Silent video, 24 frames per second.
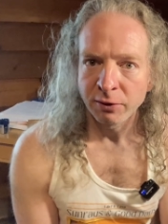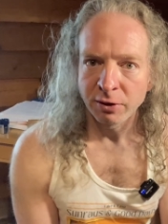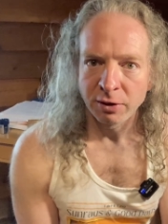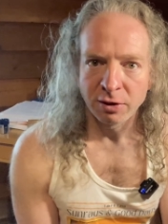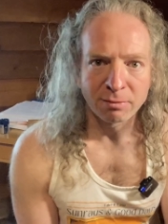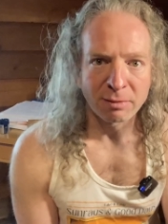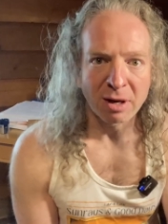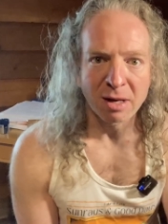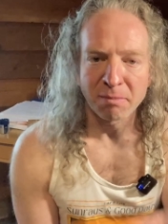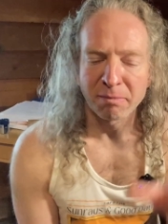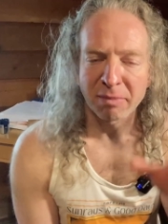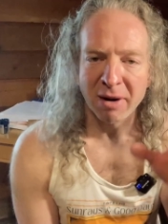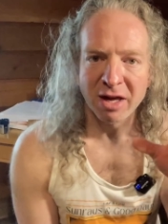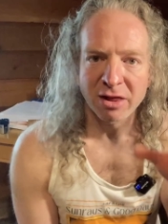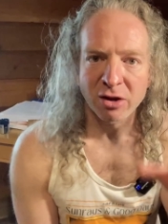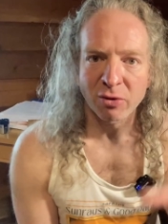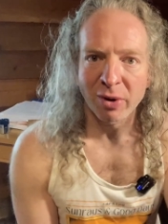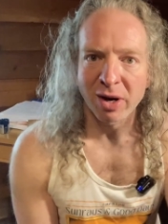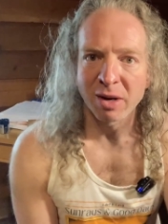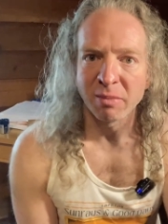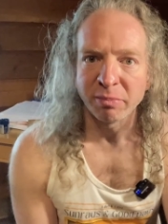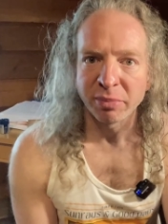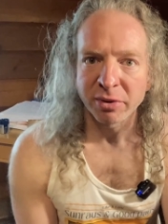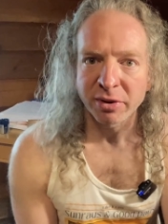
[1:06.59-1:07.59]
You might buy the
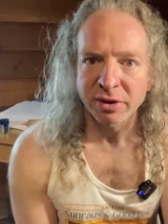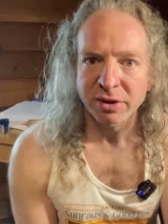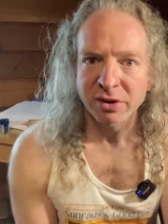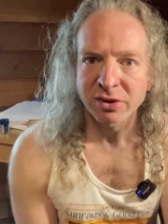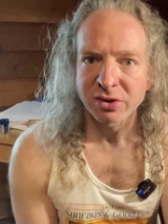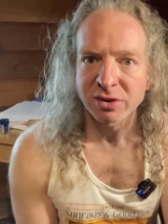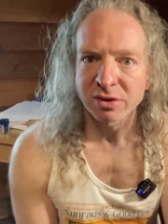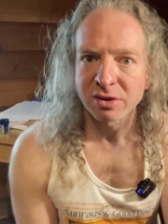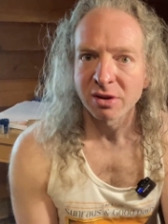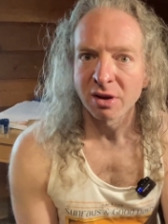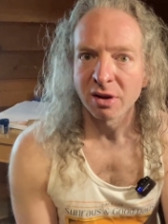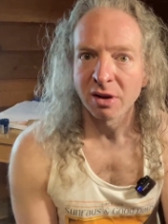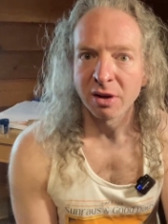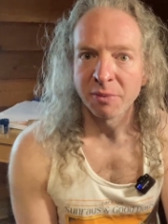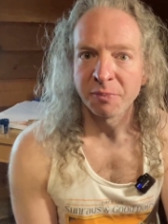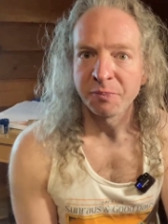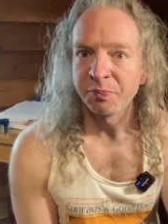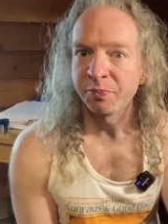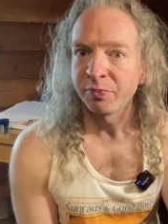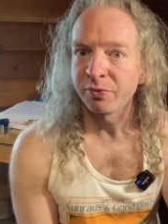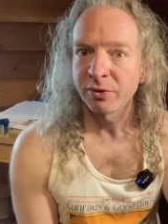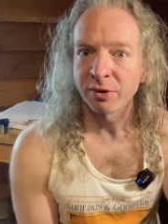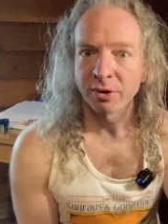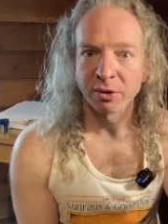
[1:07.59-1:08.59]
right books,
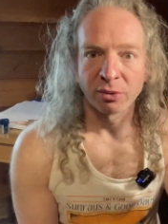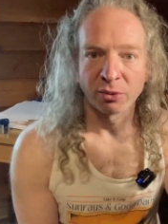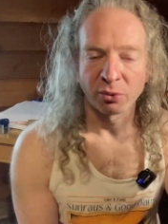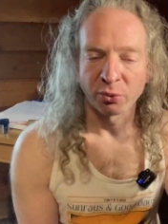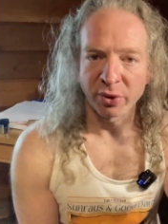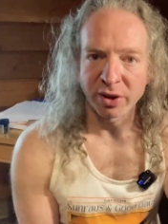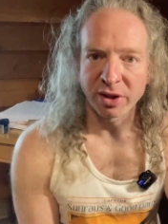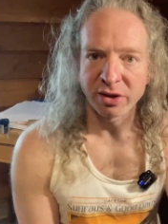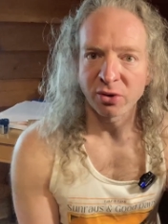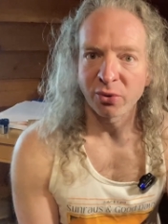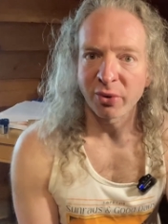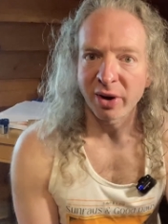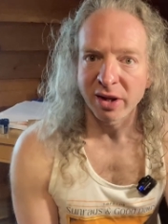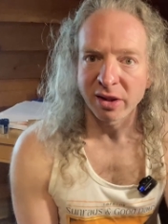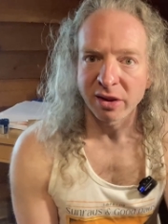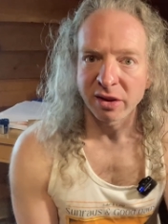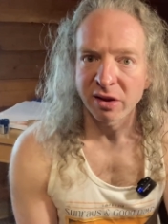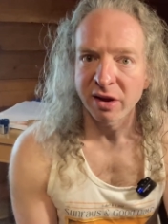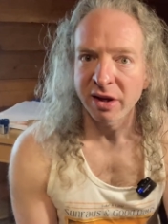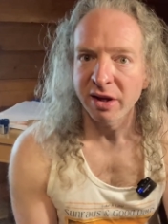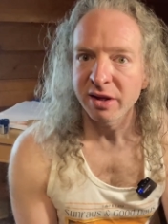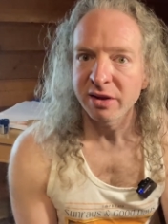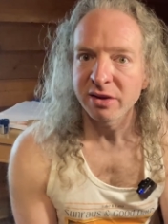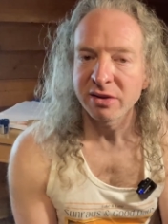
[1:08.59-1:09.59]
read the right
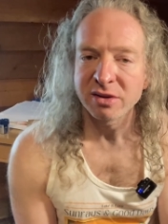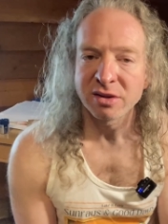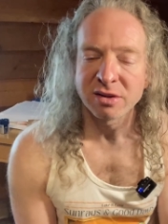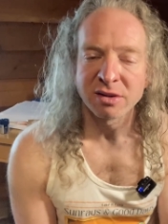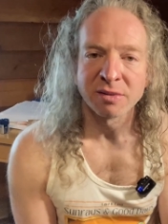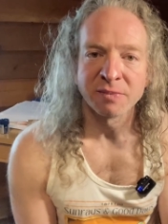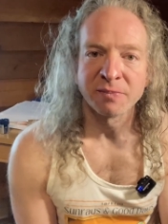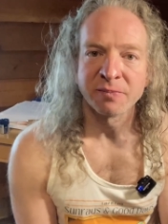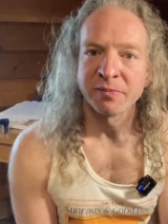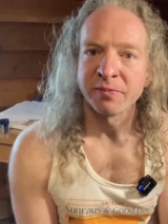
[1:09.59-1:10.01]
things,